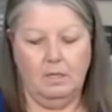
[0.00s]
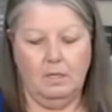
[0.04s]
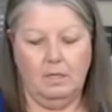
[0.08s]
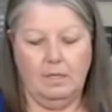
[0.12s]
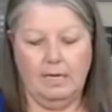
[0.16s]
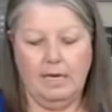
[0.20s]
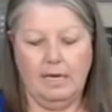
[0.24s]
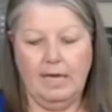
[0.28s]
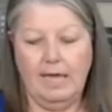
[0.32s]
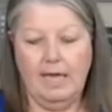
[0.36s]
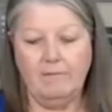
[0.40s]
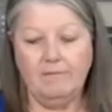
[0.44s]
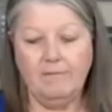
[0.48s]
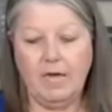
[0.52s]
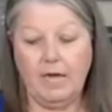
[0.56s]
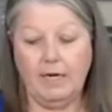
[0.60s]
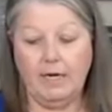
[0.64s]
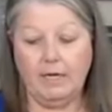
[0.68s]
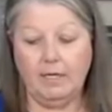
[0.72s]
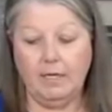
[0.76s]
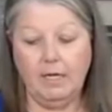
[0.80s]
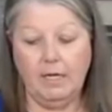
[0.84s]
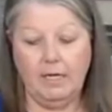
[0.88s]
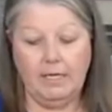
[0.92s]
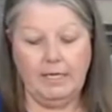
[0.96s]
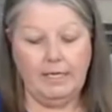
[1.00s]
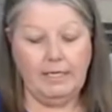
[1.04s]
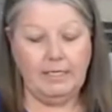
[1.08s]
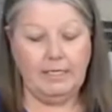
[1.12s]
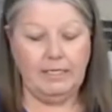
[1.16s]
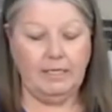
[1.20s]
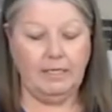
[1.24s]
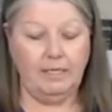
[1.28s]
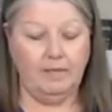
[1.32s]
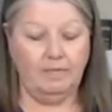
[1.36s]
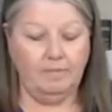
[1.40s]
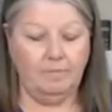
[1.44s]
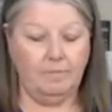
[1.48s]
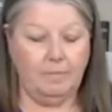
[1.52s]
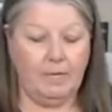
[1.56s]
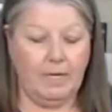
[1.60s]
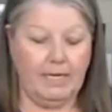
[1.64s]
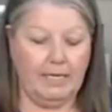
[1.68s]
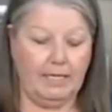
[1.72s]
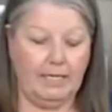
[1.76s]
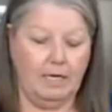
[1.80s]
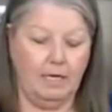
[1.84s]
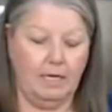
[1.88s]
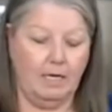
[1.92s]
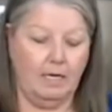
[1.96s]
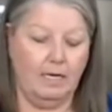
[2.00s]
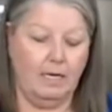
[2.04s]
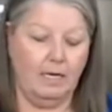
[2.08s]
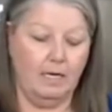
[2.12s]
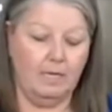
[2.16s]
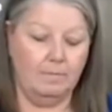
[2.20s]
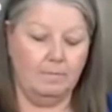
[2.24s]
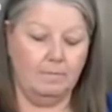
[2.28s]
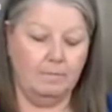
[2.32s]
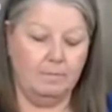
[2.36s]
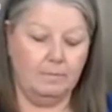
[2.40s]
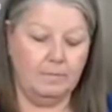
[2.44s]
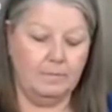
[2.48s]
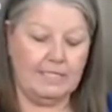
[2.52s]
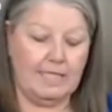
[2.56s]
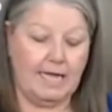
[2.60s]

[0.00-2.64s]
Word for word: And I have not cut any of my um,